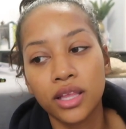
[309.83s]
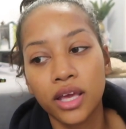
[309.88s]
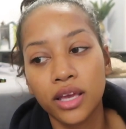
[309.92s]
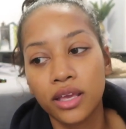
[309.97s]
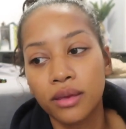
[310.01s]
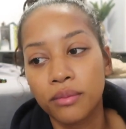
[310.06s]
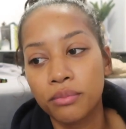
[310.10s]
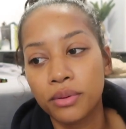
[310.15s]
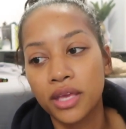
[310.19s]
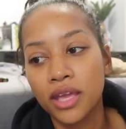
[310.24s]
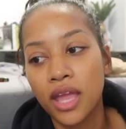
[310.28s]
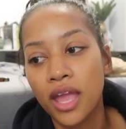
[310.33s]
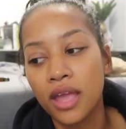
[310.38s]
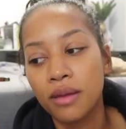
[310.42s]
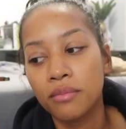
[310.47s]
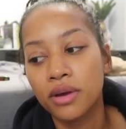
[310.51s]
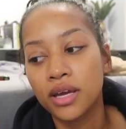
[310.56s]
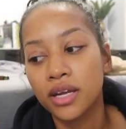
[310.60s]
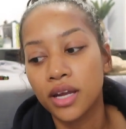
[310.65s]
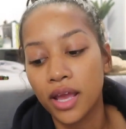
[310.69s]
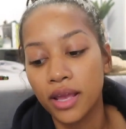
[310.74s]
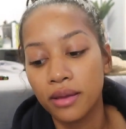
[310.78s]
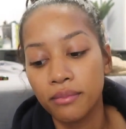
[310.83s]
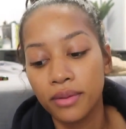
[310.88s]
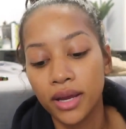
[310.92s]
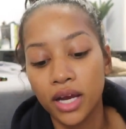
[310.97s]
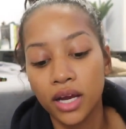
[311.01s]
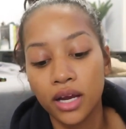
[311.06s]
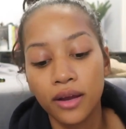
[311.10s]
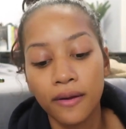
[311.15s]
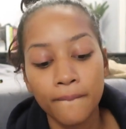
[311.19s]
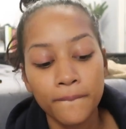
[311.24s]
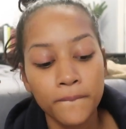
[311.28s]
Like it became a
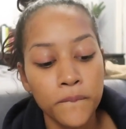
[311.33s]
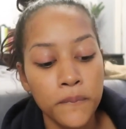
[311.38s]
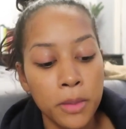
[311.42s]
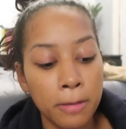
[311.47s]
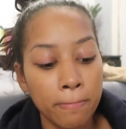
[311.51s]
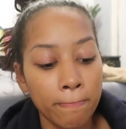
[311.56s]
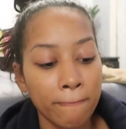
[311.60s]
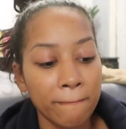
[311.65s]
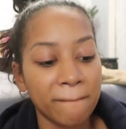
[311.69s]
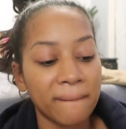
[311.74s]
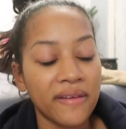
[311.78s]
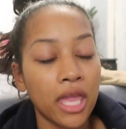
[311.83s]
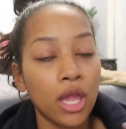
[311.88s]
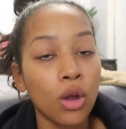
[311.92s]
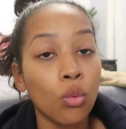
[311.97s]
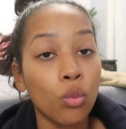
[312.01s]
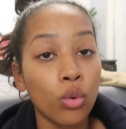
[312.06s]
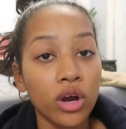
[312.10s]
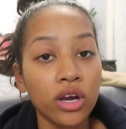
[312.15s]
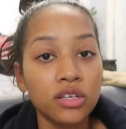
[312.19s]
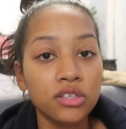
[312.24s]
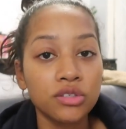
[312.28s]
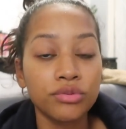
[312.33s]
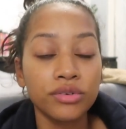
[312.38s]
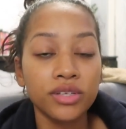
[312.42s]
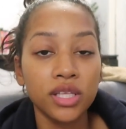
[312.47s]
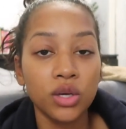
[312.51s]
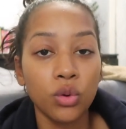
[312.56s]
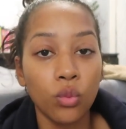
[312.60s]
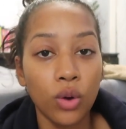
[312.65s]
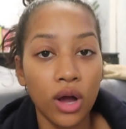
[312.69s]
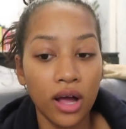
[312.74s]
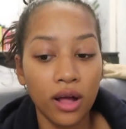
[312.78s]
nightmare it works
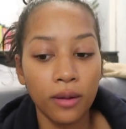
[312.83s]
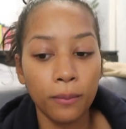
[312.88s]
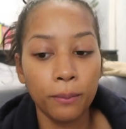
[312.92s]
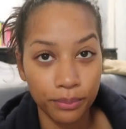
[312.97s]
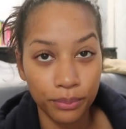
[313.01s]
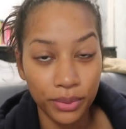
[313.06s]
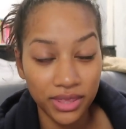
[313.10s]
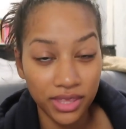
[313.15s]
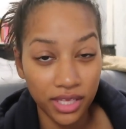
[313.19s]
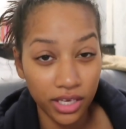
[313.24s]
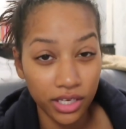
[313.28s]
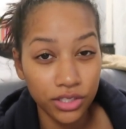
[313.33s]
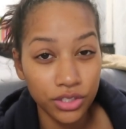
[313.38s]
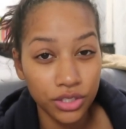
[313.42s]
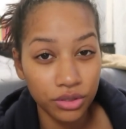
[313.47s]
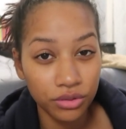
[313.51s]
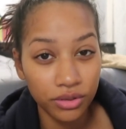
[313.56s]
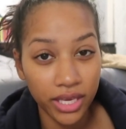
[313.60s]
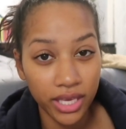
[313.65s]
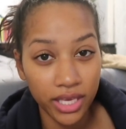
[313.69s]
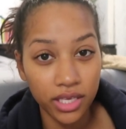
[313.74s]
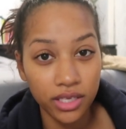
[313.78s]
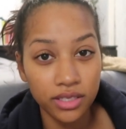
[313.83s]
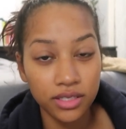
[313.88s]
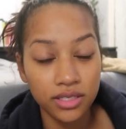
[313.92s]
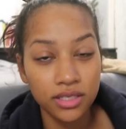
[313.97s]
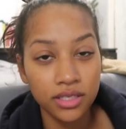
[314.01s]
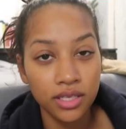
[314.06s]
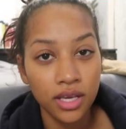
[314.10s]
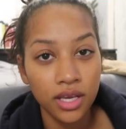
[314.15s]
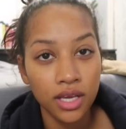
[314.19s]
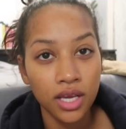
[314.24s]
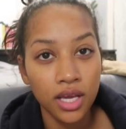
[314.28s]
really well, but the issue
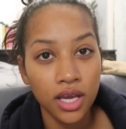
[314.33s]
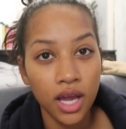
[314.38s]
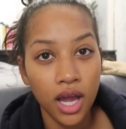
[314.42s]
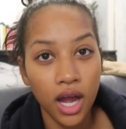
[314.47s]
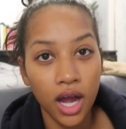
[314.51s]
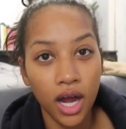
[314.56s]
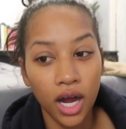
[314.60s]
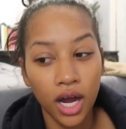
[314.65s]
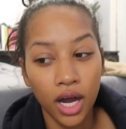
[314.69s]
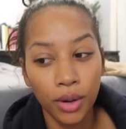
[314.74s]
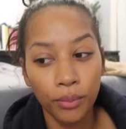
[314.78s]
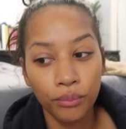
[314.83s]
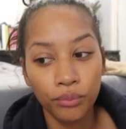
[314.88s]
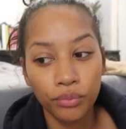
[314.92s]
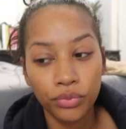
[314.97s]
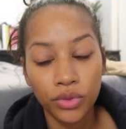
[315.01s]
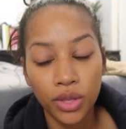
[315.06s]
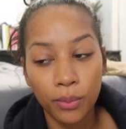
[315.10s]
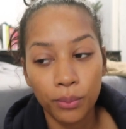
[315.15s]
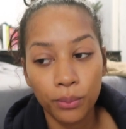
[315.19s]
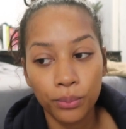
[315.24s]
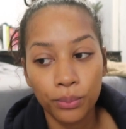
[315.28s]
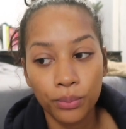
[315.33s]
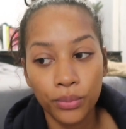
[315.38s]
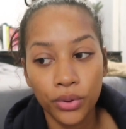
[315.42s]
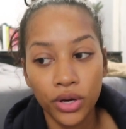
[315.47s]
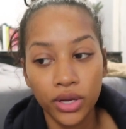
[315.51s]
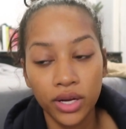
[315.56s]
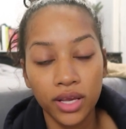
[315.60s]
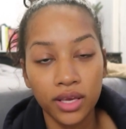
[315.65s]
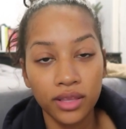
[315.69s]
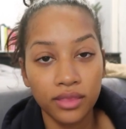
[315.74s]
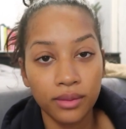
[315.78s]
is um,
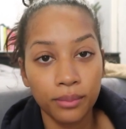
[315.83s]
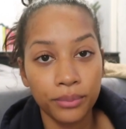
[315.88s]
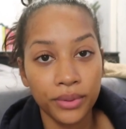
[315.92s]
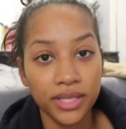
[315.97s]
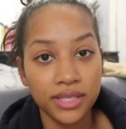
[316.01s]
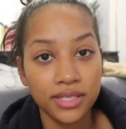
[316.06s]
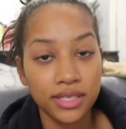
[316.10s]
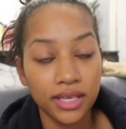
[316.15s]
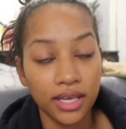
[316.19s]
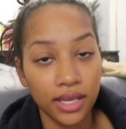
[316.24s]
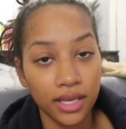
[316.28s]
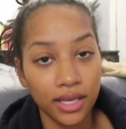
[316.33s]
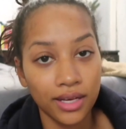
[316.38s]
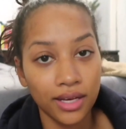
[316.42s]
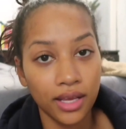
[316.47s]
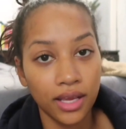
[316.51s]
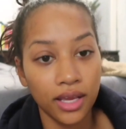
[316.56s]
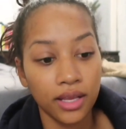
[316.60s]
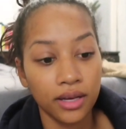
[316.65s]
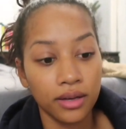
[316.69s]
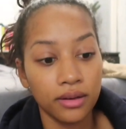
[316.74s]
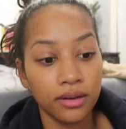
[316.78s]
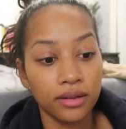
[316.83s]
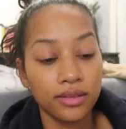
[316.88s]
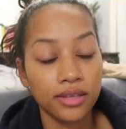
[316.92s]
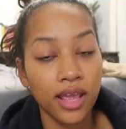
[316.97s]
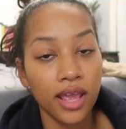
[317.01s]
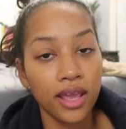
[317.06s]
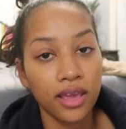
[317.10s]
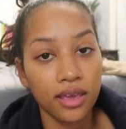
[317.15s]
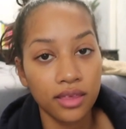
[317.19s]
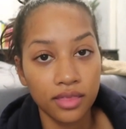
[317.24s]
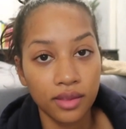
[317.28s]
putting the bits in and
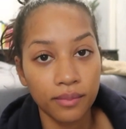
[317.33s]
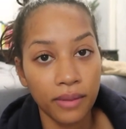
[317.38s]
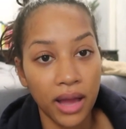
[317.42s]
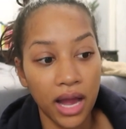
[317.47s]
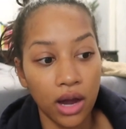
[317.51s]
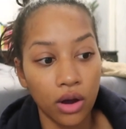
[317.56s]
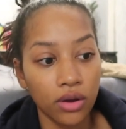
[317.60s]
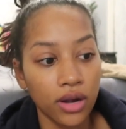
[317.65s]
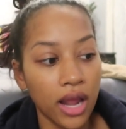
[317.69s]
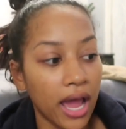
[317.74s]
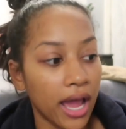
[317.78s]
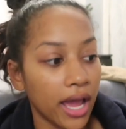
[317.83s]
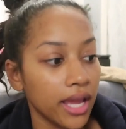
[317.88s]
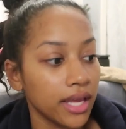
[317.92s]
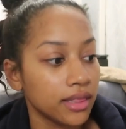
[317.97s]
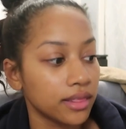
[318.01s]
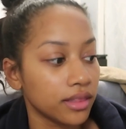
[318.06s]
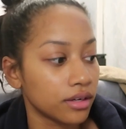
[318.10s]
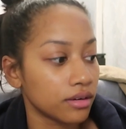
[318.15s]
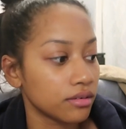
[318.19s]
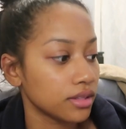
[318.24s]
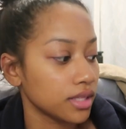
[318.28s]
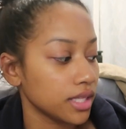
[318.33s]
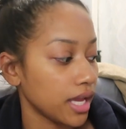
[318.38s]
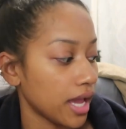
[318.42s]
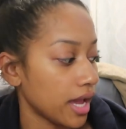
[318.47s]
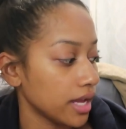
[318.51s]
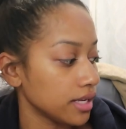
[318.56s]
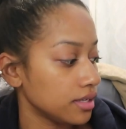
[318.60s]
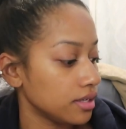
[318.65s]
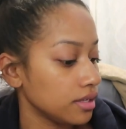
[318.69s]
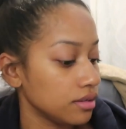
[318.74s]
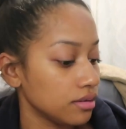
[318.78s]
taking them out. I literally
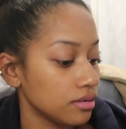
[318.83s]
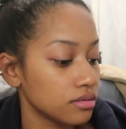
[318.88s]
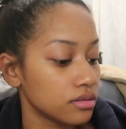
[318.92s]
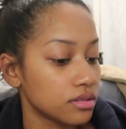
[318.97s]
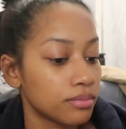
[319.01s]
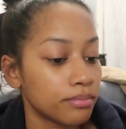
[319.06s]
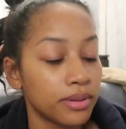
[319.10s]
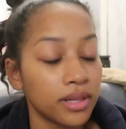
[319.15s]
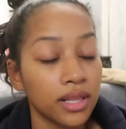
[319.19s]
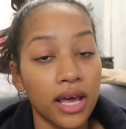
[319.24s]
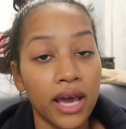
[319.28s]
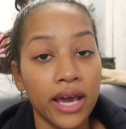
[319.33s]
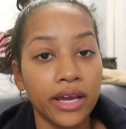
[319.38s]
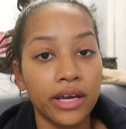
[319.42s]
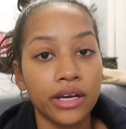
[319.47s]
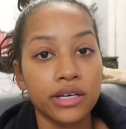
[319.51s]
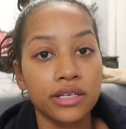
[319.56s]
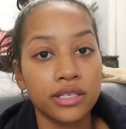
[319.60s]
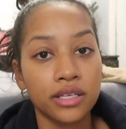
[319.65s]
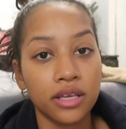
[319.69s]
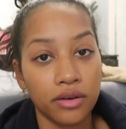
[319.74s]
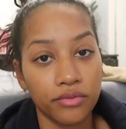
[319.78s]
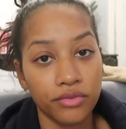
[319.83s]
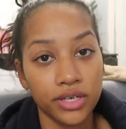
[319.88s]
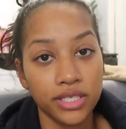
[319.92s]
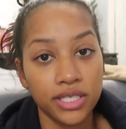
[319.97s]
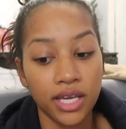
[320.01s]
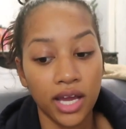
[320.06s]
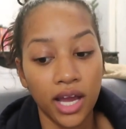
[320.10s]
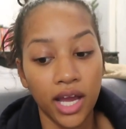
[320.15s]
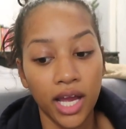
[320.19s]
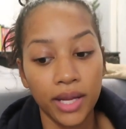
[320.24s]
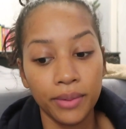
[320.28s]
had to use pliers every
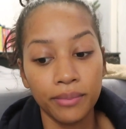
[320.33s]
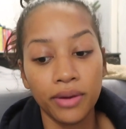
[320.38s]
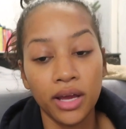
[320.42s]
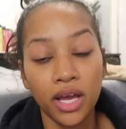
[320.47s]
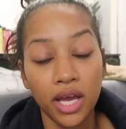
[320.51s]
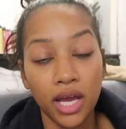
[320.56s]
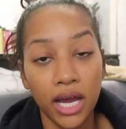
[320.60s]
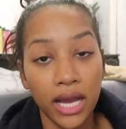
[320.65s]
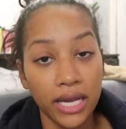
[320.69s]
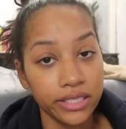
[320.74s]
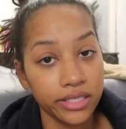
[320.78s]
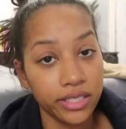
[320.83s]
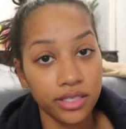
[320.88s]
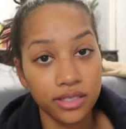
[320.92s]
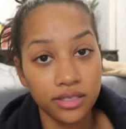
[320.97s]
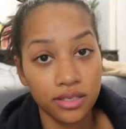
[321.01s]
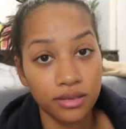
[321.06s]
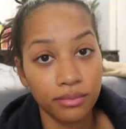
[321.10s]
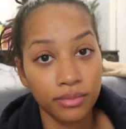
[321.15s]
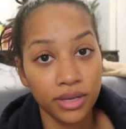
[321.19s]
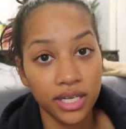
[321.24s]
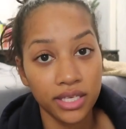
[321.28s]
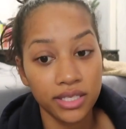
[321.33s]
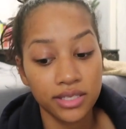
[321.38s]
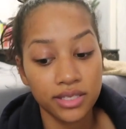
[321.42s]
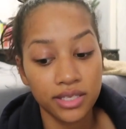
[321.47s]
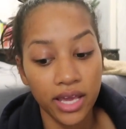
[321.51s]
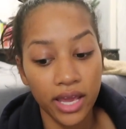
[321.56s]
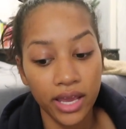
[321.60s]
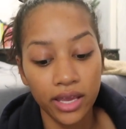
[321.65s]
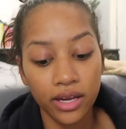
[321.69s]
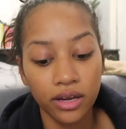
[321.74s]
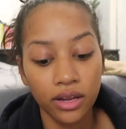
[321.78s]
time I did somebody's
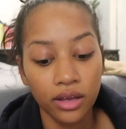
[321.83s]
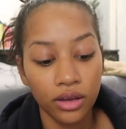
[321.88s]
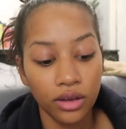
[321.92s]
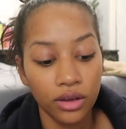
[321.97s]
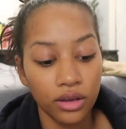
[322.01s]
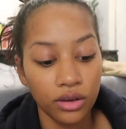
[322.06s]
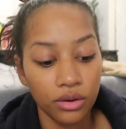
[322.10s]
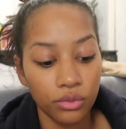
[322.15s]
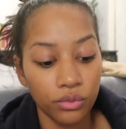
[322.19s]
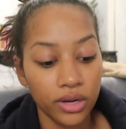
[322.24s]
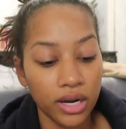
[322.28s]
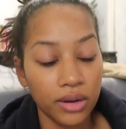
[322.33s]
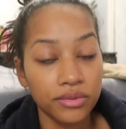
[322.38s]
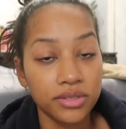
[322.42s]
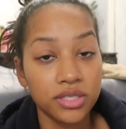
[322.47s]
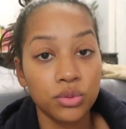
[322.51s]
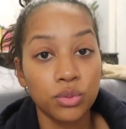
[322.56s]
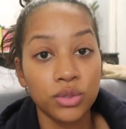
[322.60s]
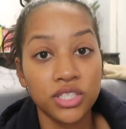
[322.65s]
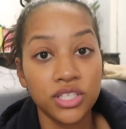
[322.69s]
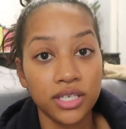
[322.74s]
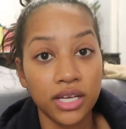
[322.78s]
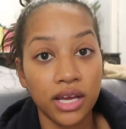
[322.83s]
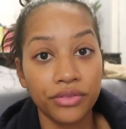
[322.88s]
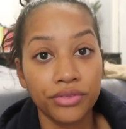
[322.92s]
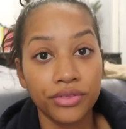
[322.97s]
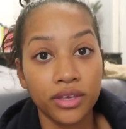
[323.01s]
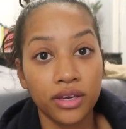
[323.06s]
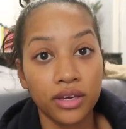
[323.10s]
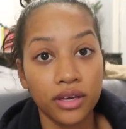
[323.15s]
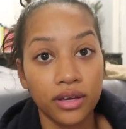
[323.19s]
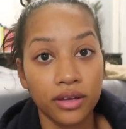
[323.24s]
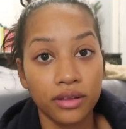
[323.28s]
set when I was switching out
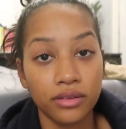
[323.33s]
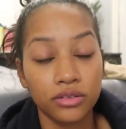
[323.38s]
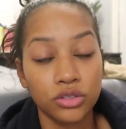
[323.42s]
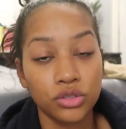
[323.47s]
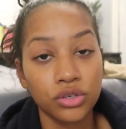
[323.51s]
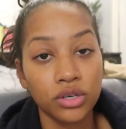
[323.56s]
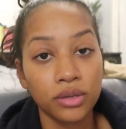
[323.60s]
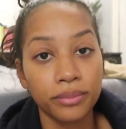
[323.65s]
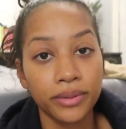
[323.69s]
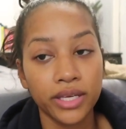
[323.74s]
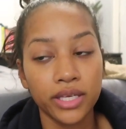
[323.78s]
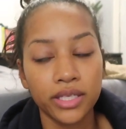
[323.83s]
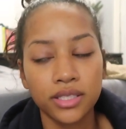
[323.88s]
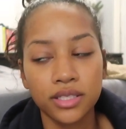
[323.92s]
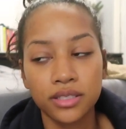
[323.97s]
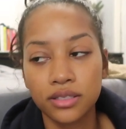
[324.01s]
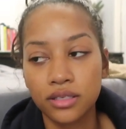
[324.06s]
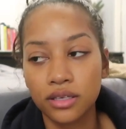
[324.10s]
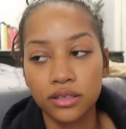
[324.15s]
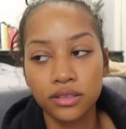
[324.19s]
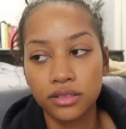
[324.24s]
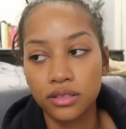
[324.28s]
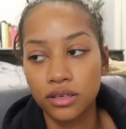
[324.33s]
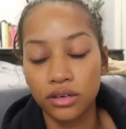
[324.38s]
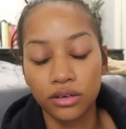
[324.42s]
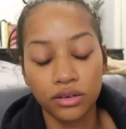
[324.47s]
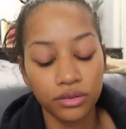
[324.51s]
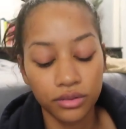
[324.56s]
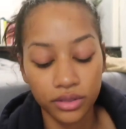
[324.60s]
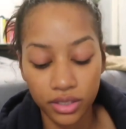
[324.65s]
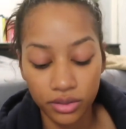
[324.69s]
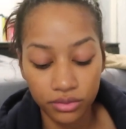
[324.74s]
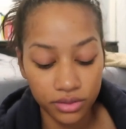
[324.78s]
the drill bits.
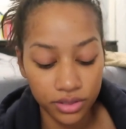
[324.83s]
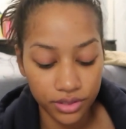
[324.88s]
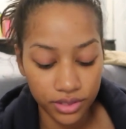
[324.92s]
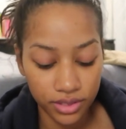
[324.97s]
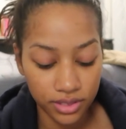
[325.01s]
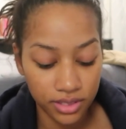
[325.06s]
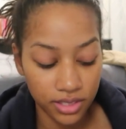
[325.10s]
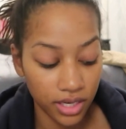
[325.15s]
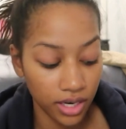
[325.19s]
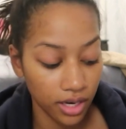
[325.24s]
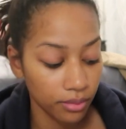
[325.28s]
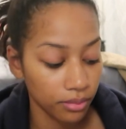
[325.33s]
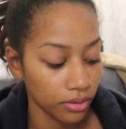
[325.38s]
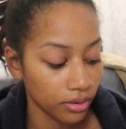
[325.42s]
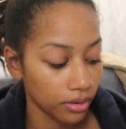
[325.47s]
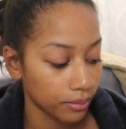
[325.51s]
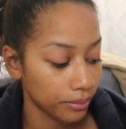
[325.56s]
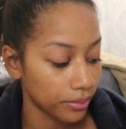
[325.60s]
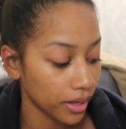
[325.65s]
So it was just terrible.